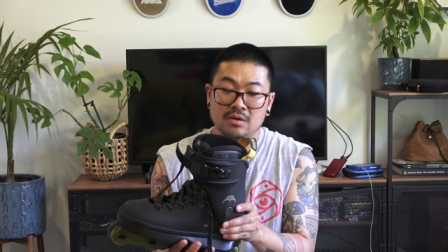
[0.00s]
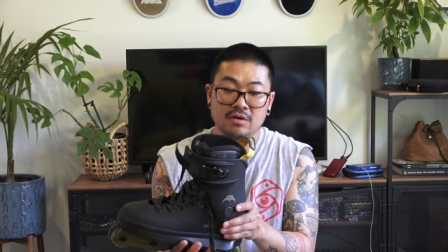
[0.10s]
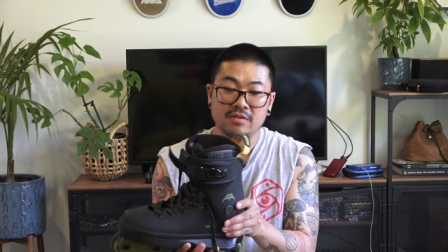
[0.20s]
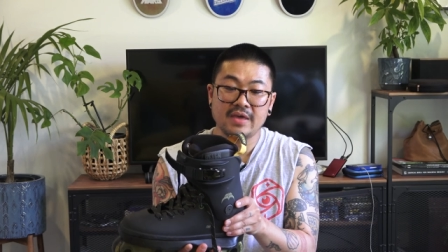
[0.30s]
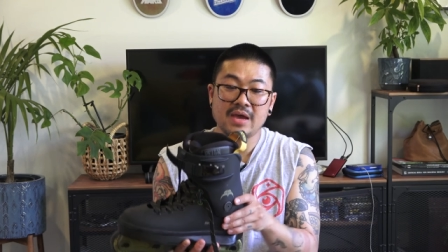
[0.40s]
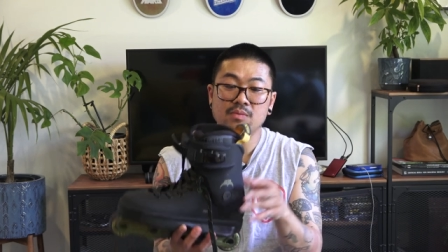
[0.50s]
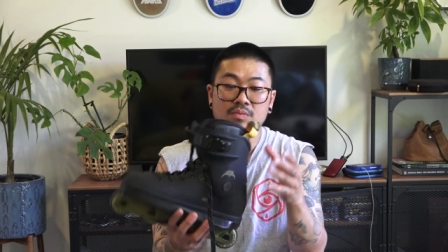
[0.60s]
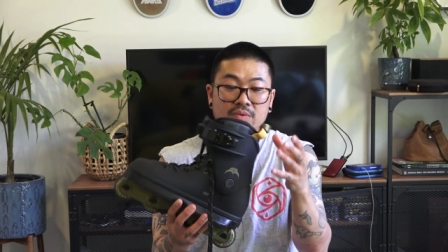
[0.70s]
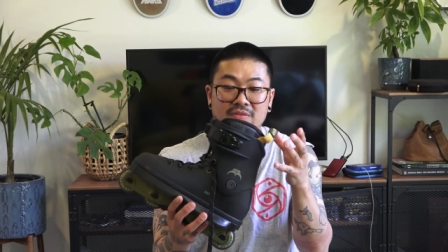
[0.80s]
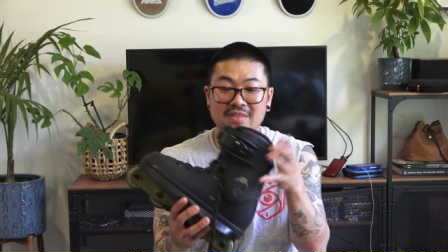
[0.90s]
Not only that,
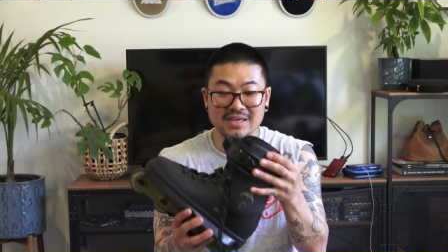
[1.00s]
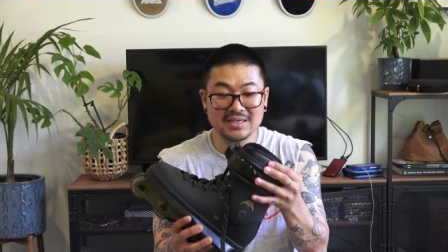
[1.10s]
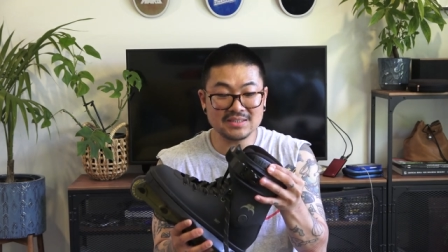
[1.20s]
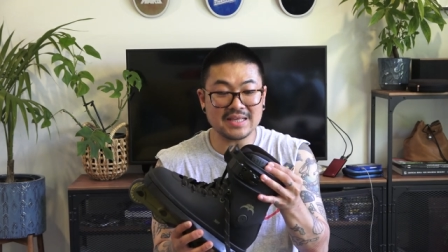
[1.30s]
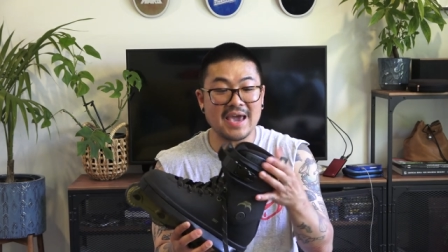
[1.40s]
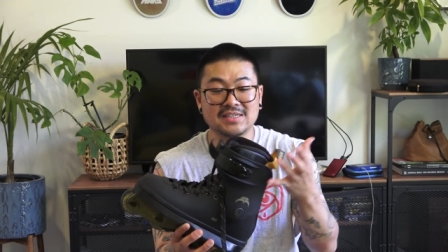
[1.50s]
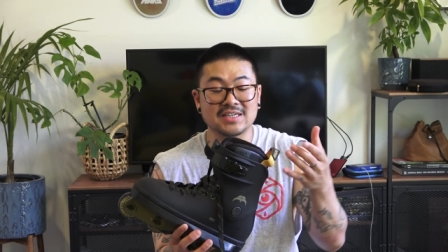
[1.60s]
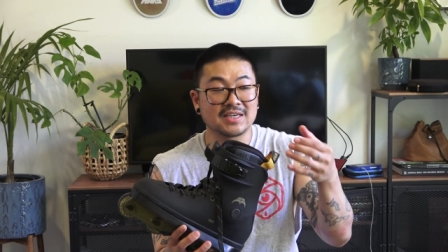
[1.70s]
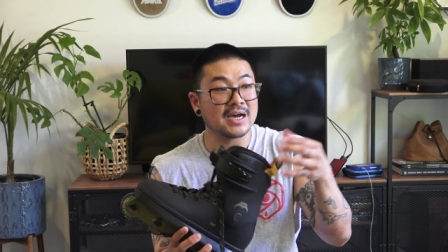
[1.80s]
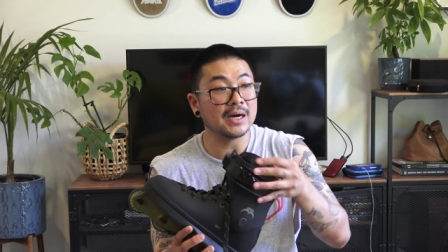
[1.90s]
with these, they
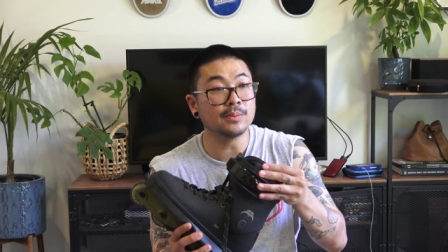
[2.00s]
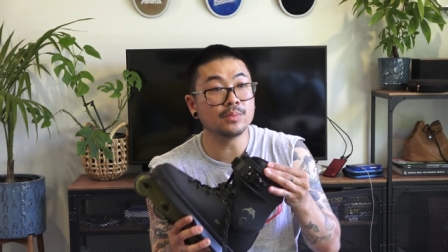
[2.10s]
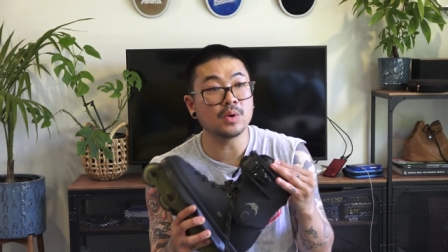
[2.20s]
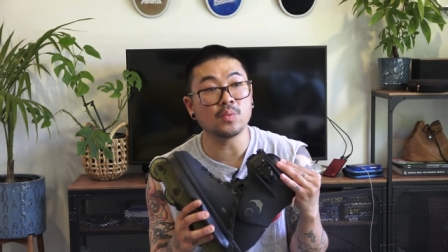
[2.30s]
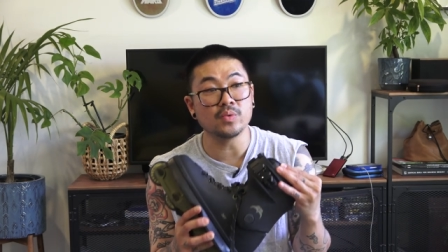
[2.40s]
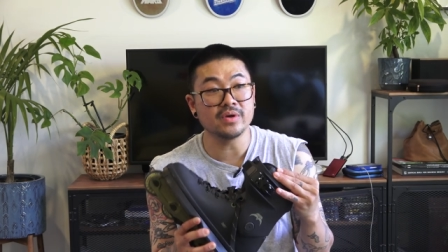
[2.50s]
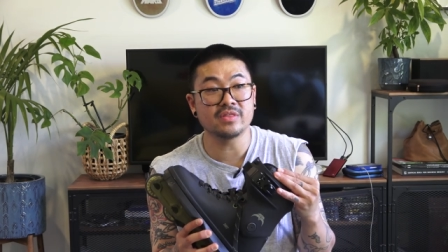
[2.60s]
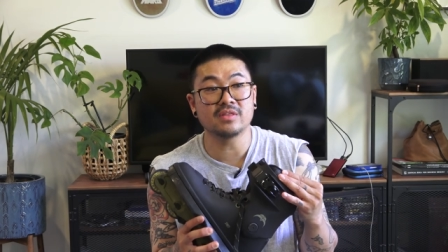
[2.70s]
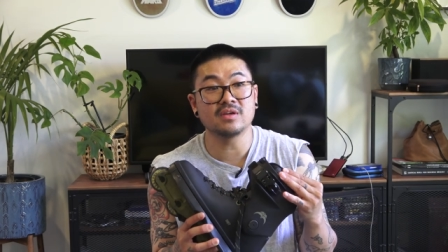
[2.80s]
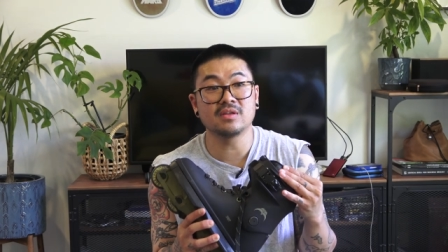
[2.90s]
actually come
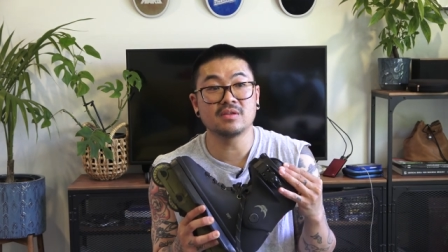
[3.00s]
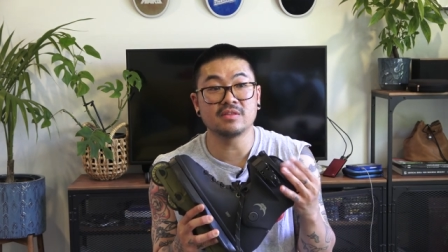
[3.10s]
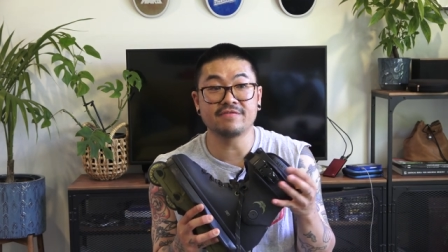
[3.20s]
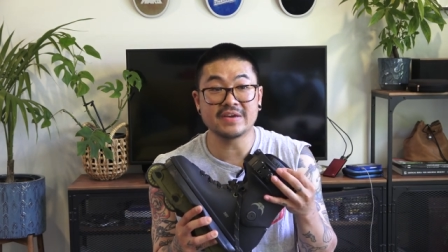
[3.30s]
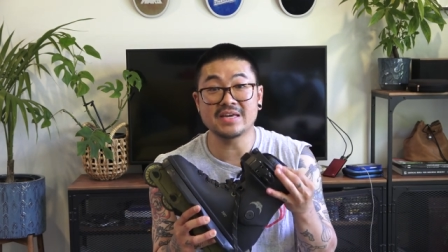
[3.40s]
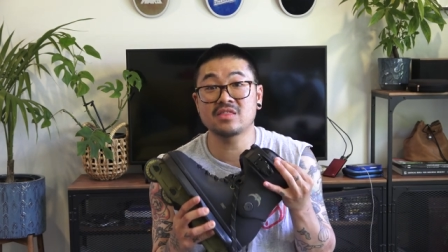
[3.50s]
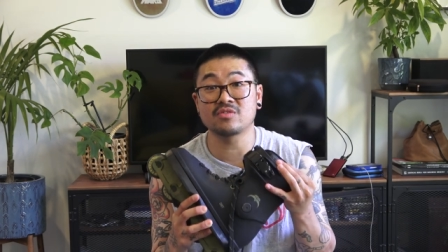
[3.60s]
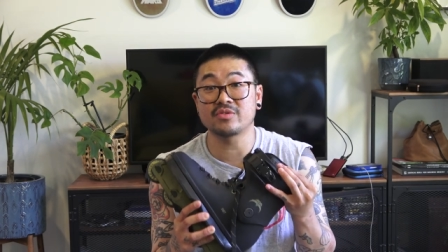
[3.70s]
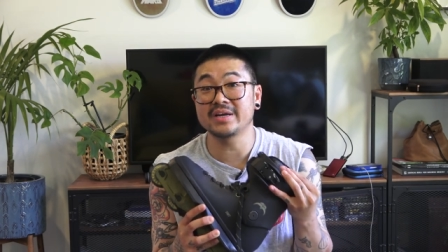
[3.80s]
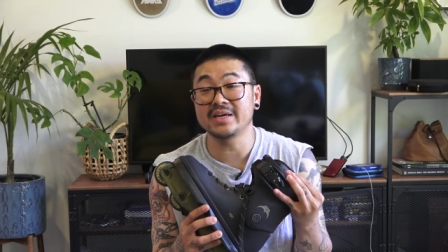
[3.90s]
with the
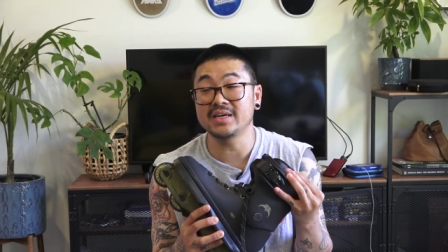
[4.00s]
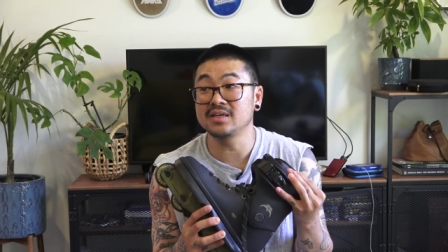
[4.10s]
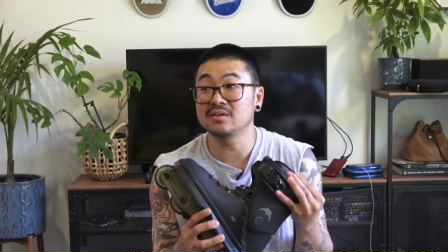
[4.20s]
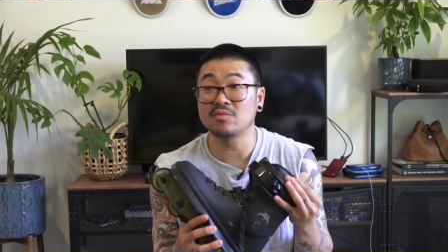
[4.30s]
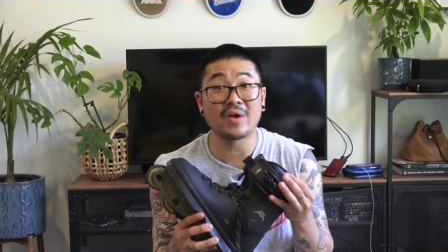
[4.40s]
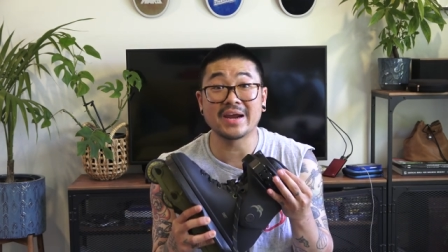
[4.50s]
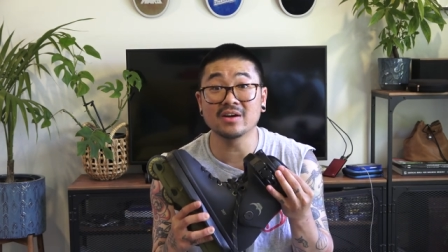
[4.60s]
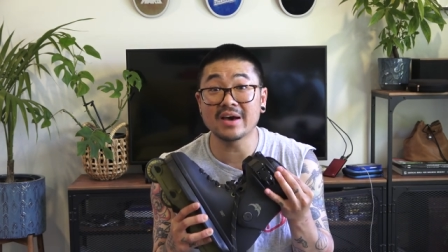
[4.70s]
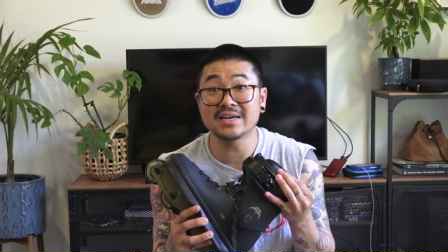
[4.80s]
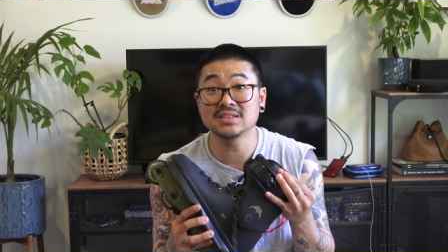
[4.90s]
V3 rain
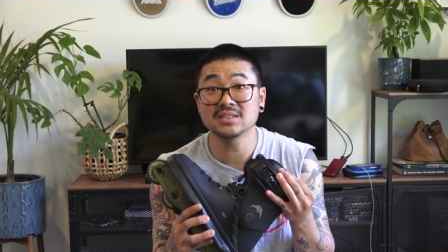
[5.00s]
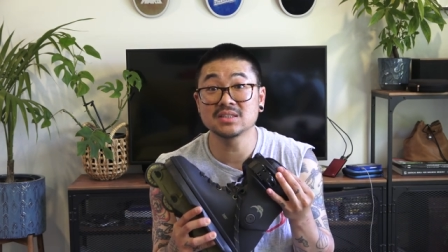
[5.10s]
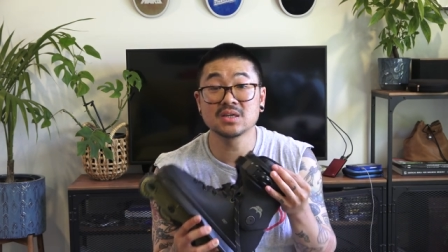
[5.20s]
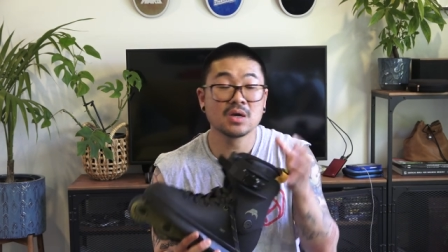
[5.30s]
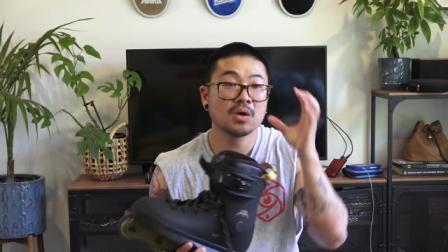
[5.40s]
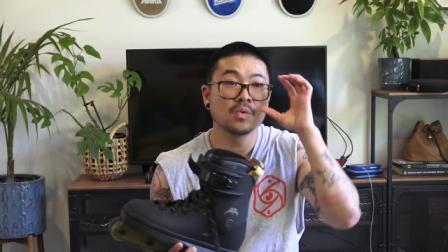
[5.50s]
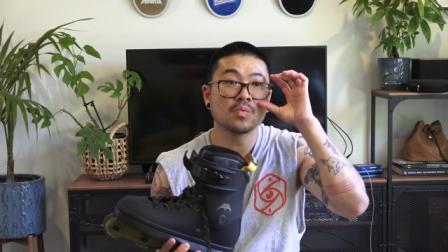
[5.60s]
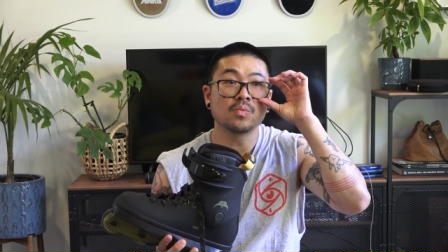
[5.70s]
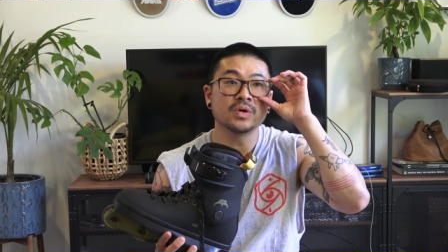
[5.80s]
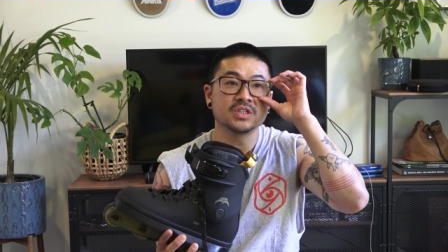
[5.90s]
liners,
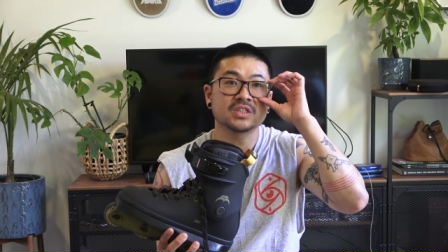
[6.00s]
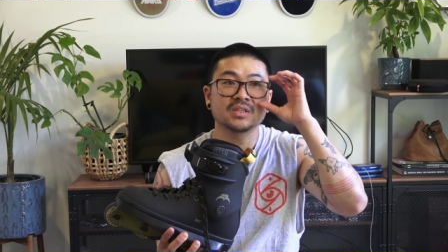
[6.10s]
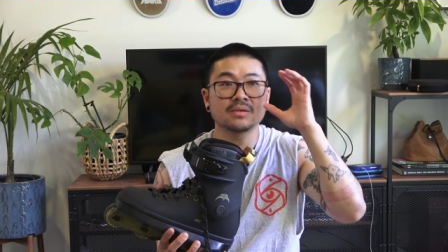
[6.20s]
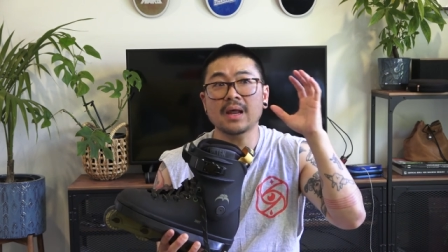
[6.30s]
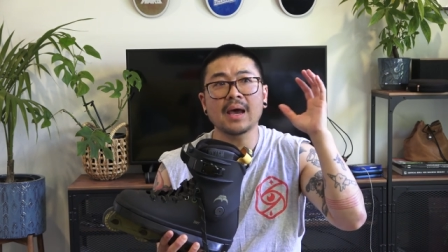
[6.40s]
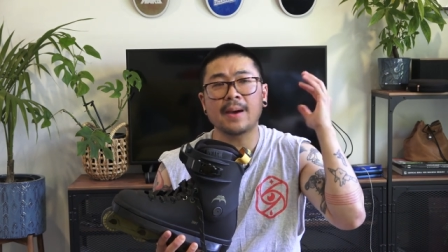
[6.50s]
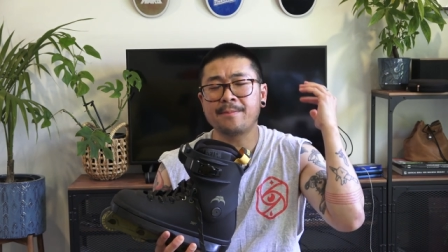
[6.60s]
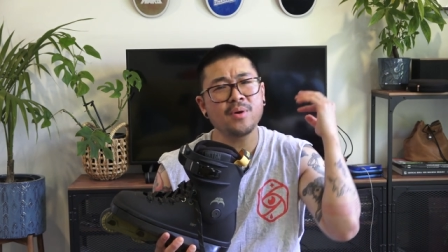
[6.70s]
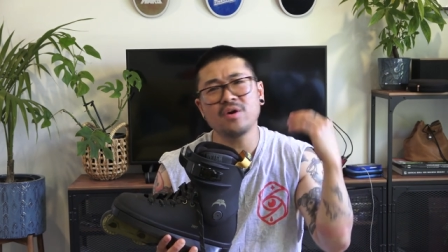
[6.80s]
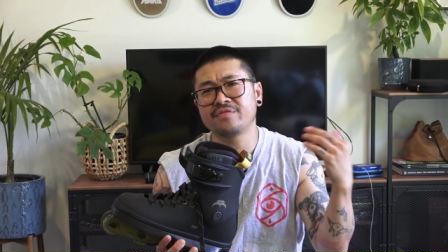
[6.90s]
which are
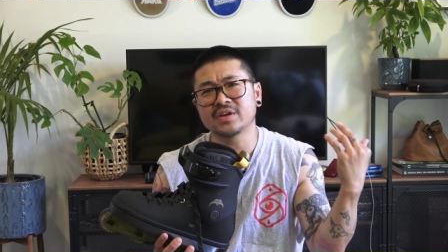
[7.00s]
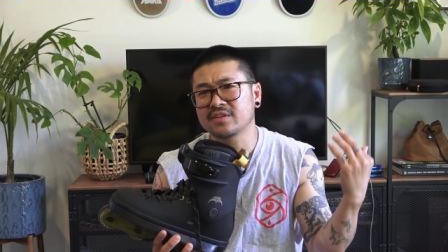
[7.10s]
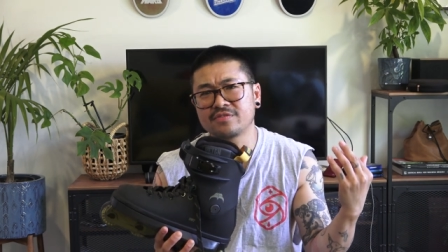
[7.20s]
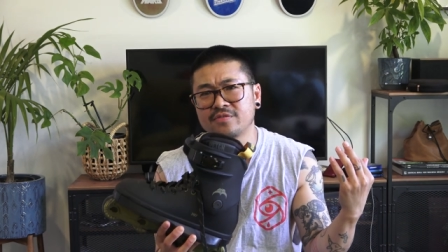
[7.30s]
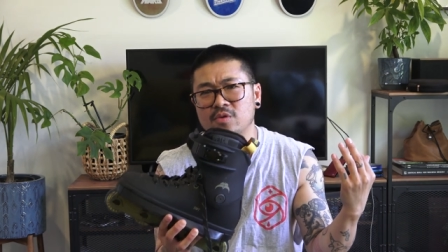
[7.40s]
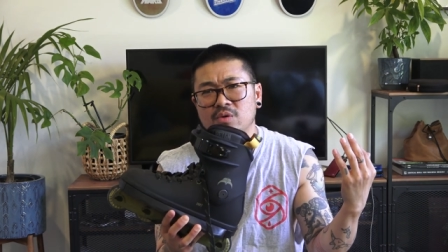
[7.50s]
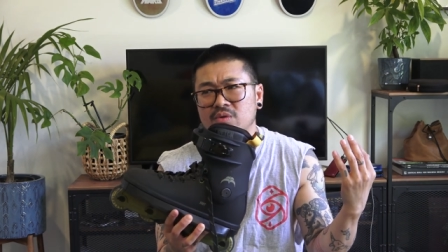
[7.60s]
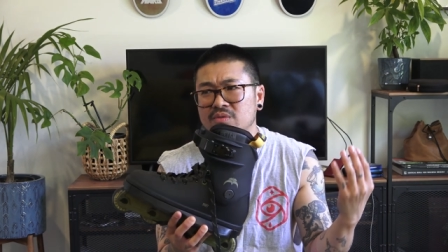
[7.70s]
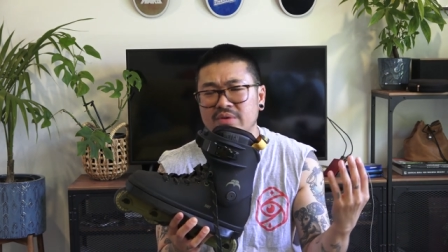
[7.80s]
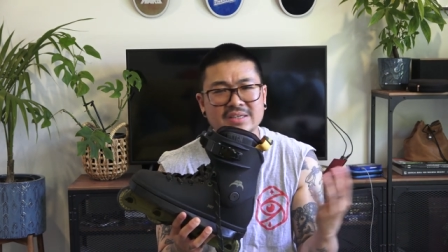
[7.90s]
perfect
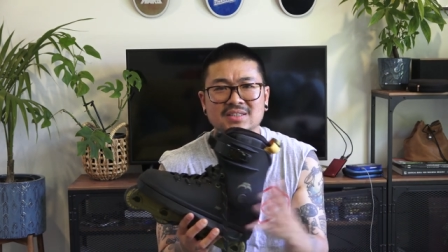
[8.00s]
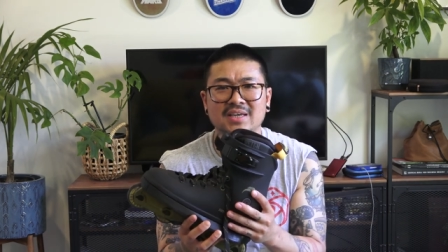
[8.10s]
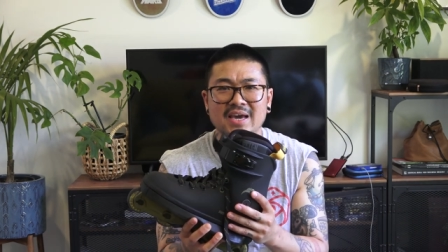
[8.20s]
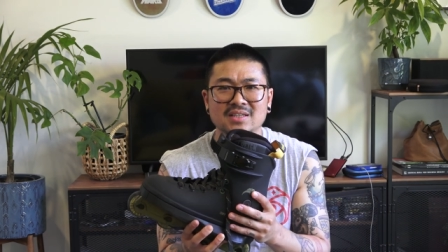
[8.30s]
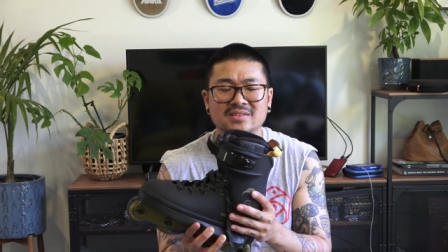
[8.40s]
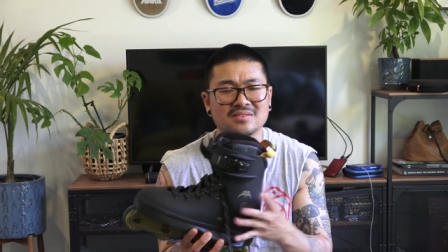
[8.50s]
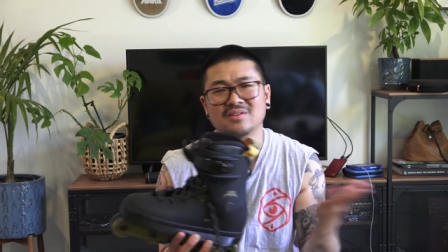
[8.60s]
for Razor skates.